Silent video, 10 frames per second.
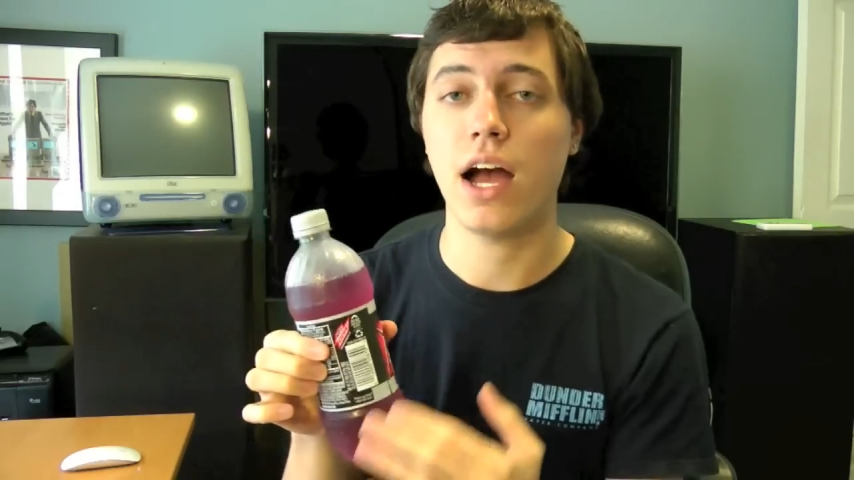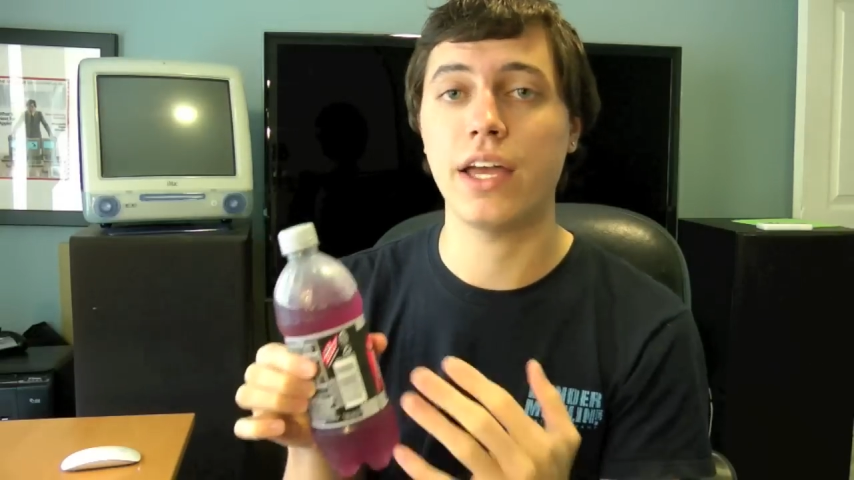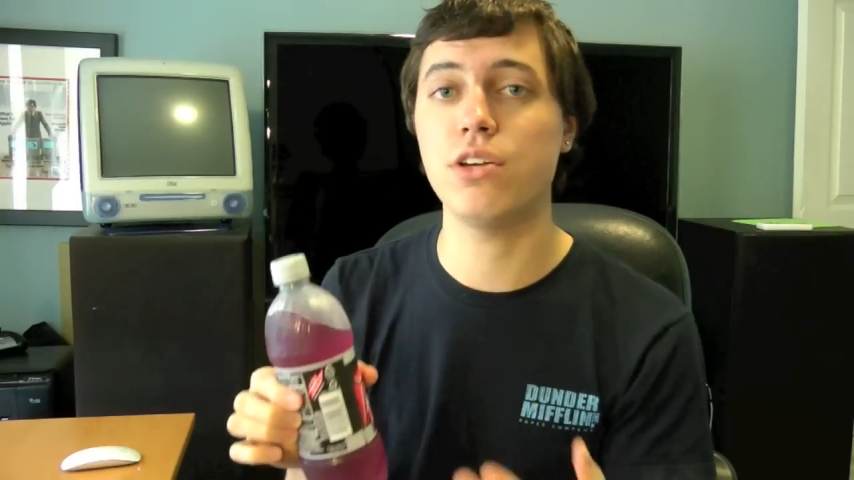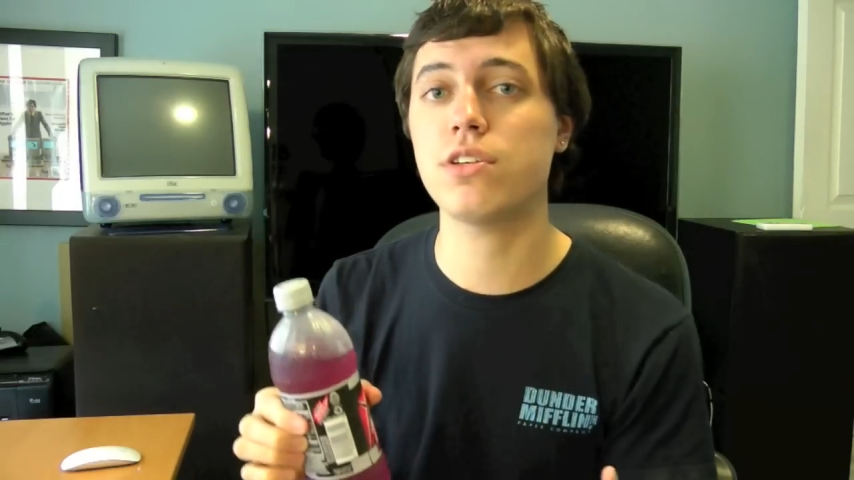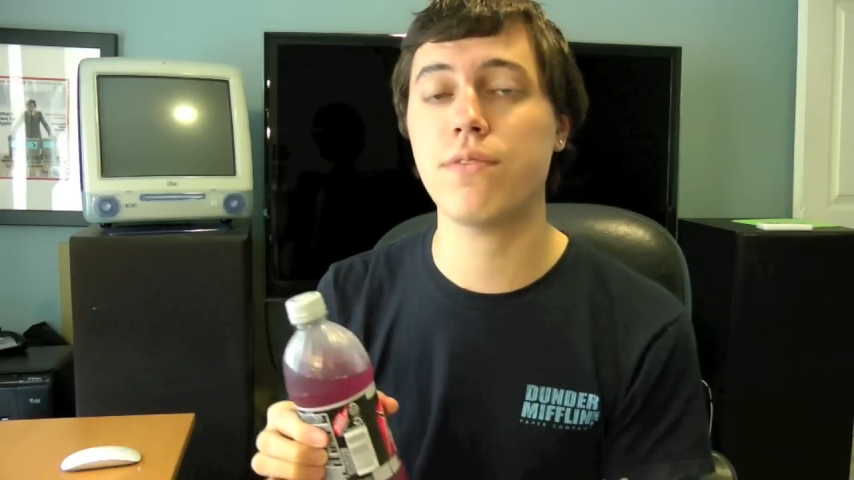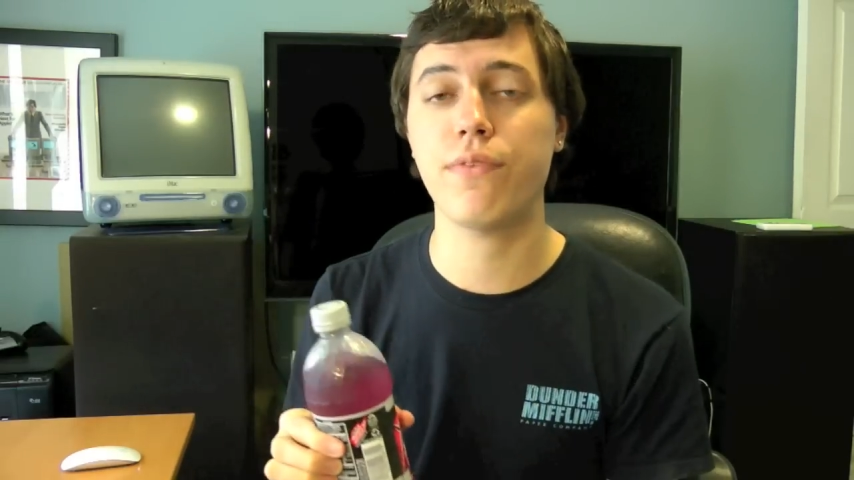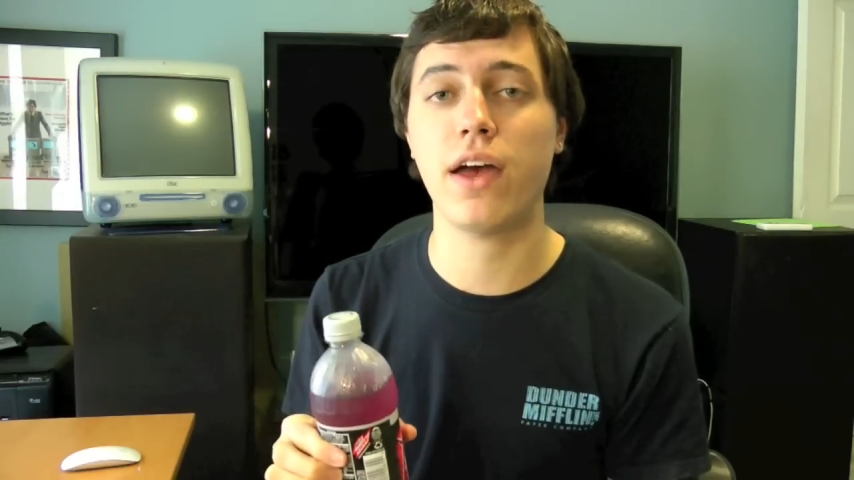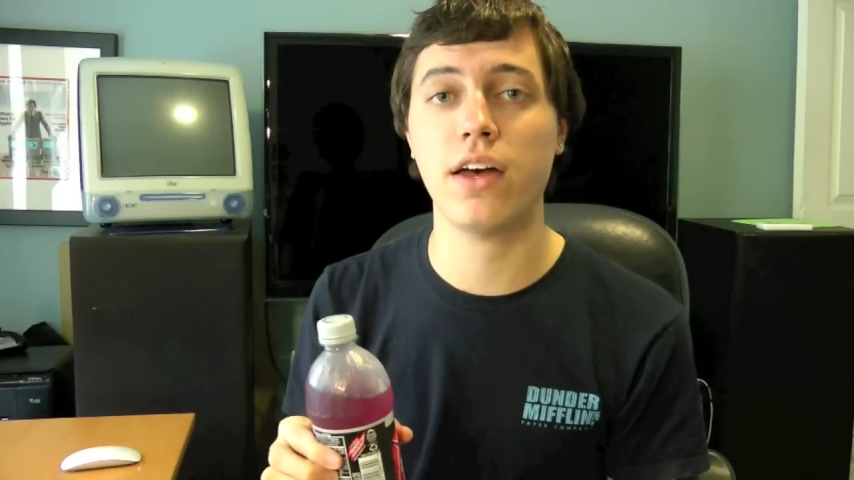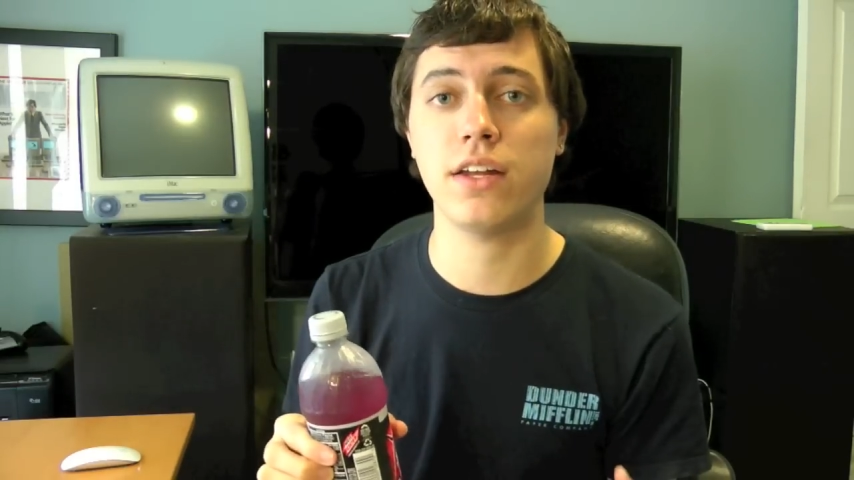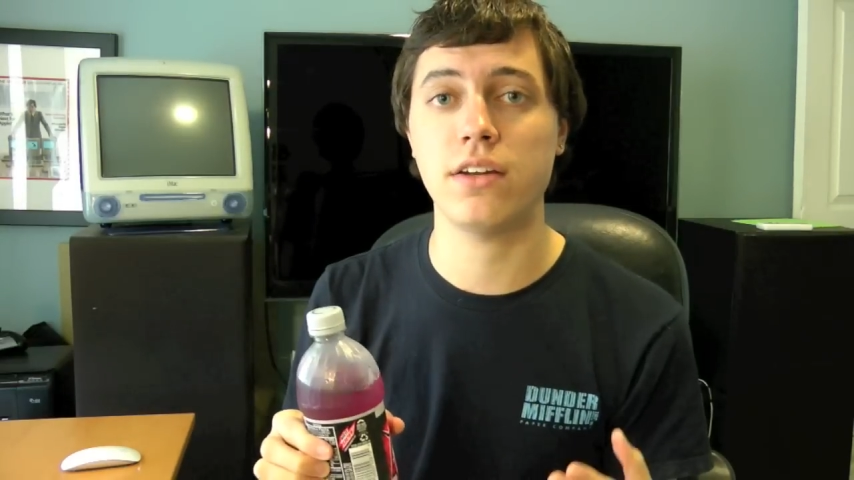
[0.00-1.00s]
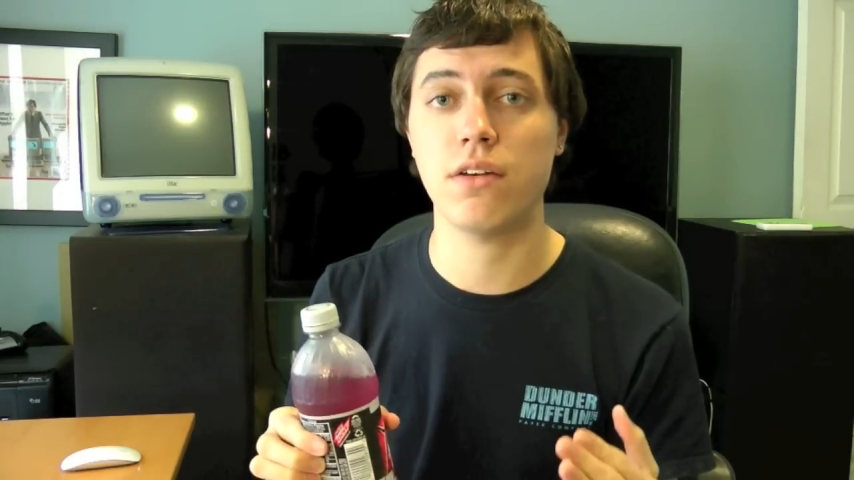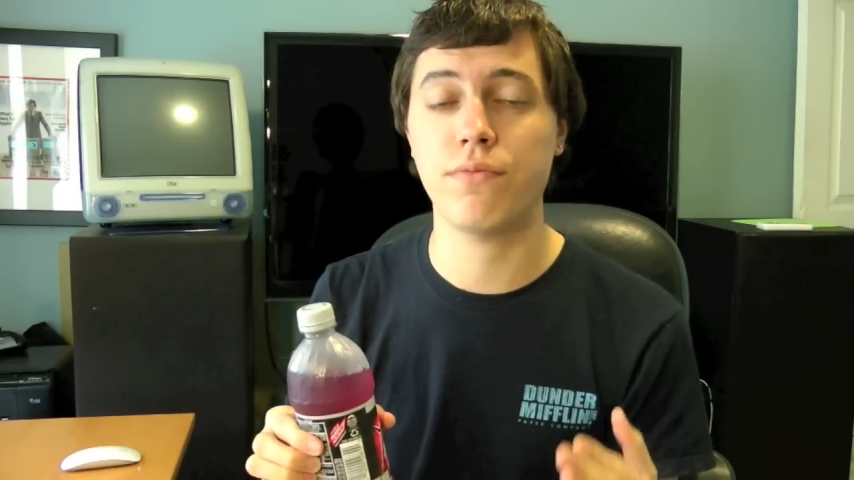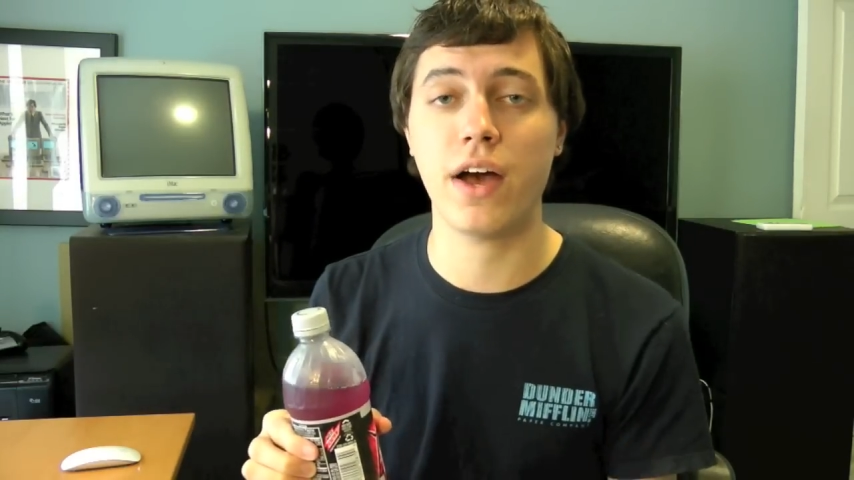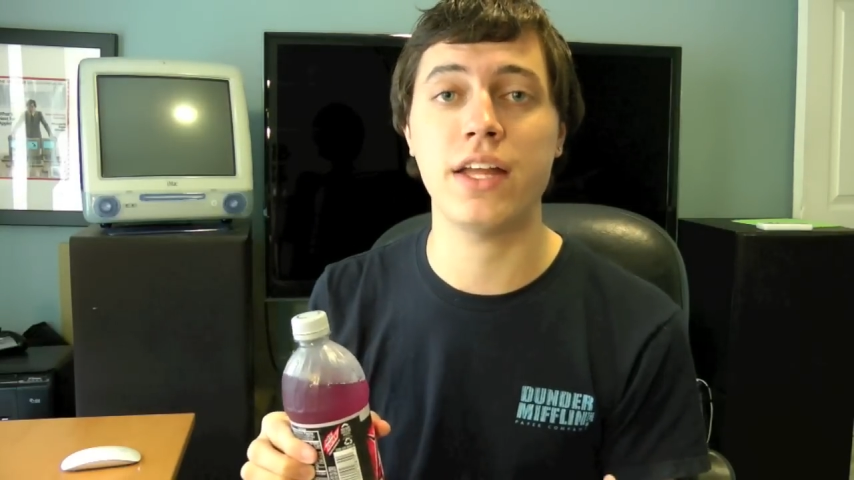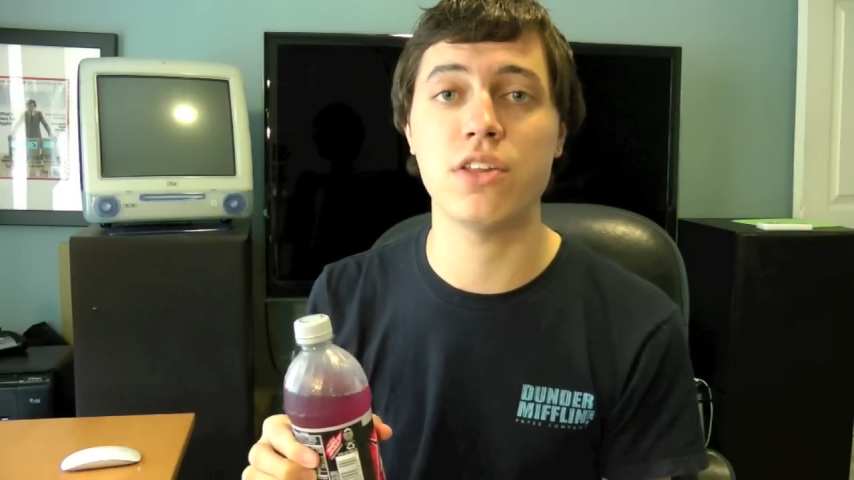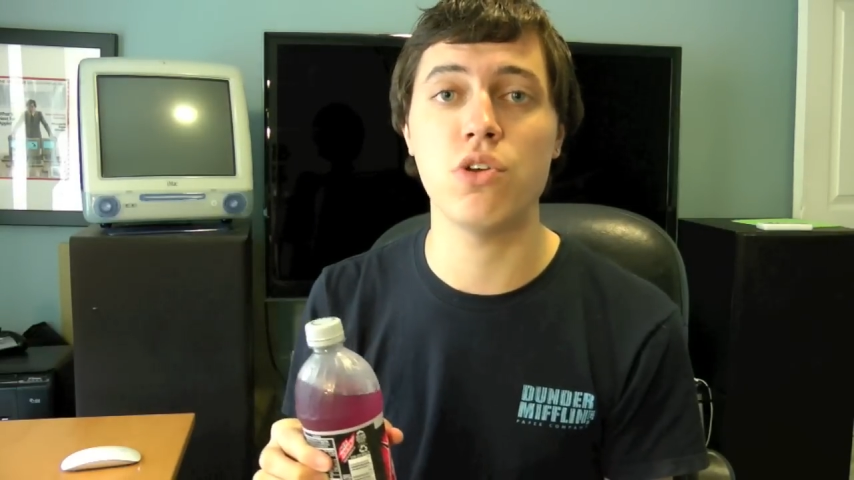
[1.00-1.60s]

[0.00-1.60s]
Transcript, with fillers: I usually find find the